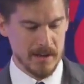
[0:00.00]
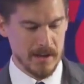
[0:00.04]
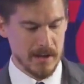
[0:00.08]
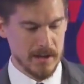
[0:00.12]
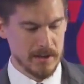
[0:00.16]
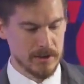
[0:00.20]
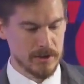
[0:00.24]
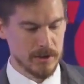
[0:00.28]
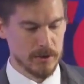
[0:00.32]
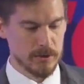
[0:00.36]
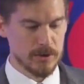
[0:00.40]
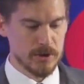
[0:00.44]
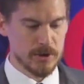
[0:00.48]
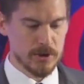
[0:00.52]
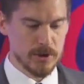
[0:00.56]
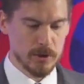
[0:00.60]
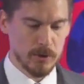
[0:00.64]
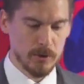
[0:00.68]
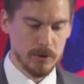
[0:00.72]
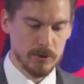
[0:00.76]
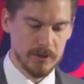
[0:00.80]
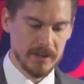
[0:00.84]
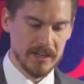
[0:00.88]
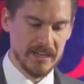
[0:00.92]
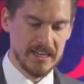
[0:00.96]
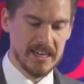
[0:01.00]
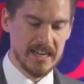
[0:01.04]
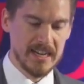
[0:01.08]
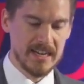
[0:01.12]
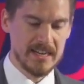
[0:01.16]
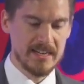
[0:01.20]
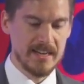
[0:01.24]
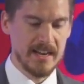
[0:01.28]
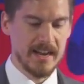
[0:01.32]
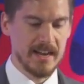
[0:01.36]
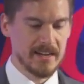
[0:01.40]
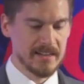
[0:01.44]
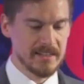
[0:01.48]
And so story
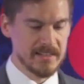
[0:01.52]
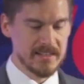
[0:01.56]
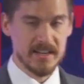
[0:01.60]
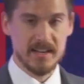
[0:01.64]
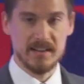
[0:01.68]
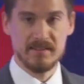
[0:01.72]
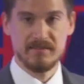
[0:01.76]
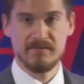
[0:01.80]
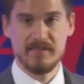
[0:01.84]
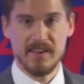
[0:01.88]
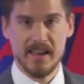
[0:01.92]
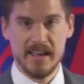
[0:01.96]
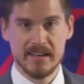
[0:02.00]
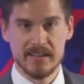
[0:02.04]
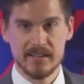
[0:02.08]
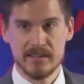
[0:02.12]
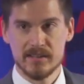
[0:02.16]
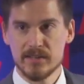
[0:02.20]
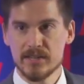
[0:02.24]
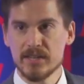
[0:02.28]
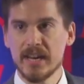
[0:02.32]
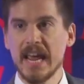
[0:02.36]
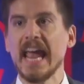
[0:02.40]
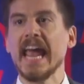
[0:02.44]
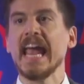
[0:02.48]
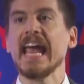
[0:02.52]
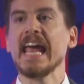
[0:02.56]
connects events